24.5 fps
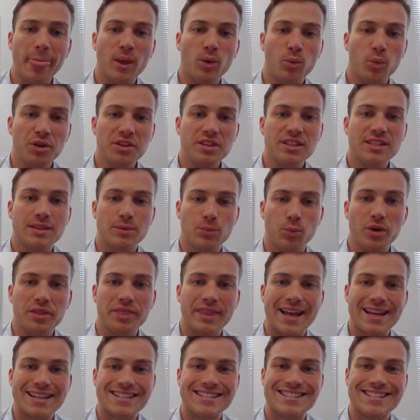what
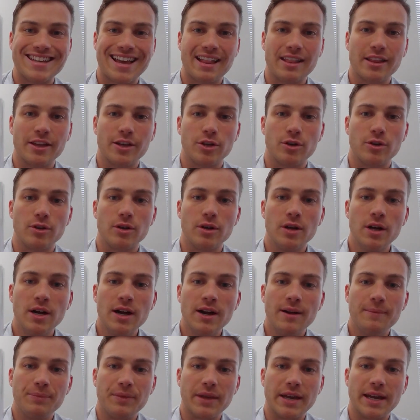that is telling you
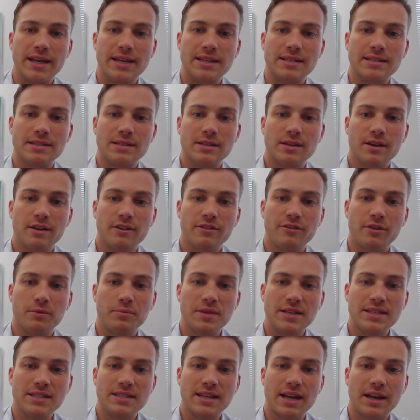is
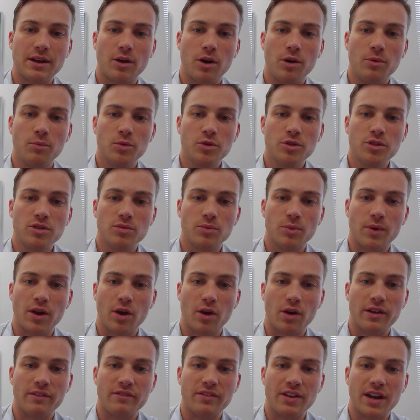from this date onwards, we're
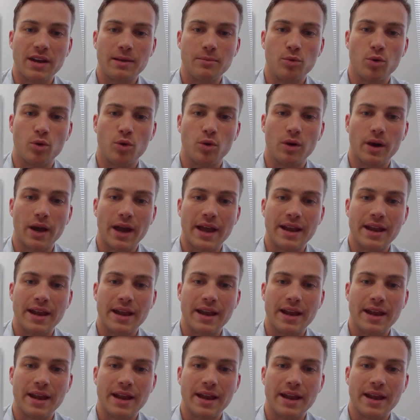not given any more.